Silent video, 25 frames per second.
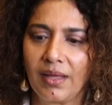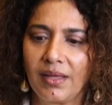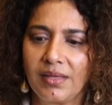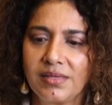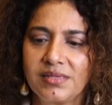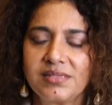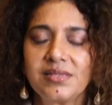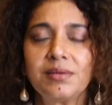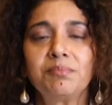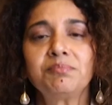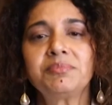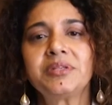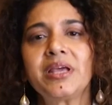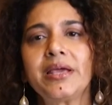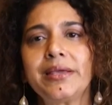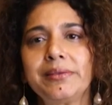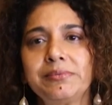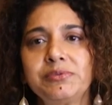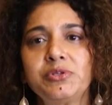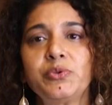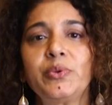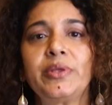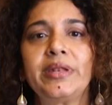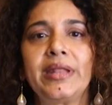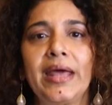
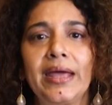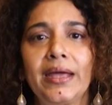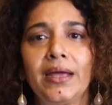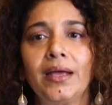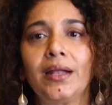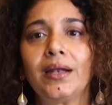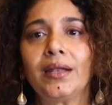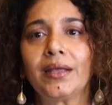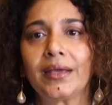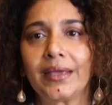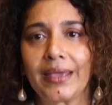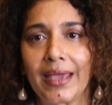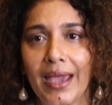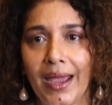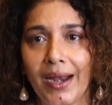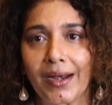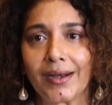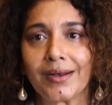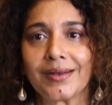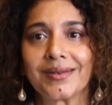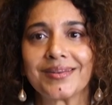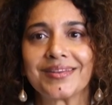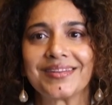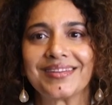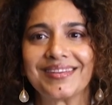sometimes we dangle a
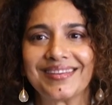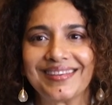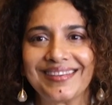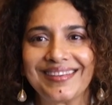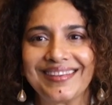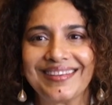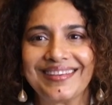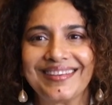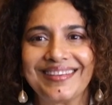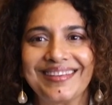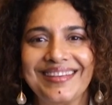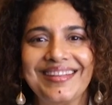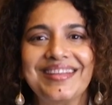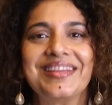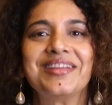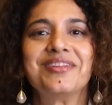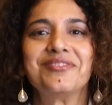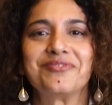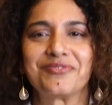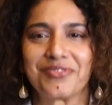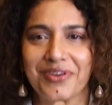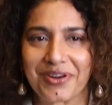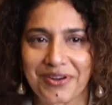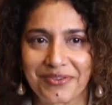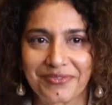carrot
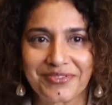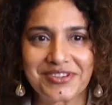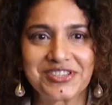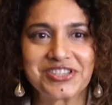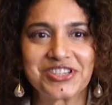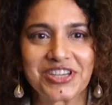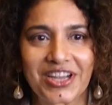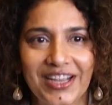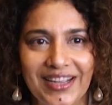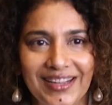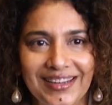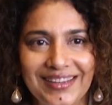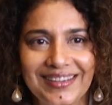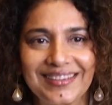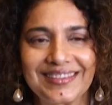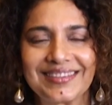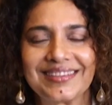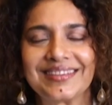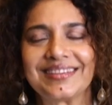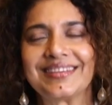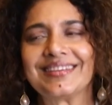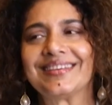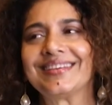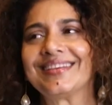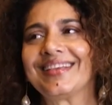in front of a child,
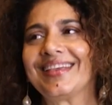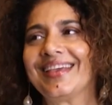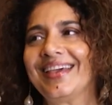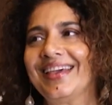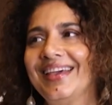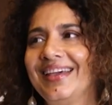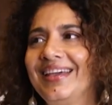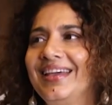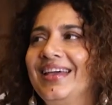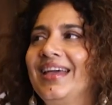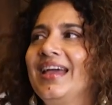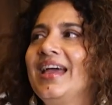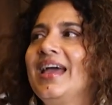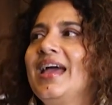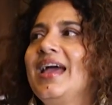okay?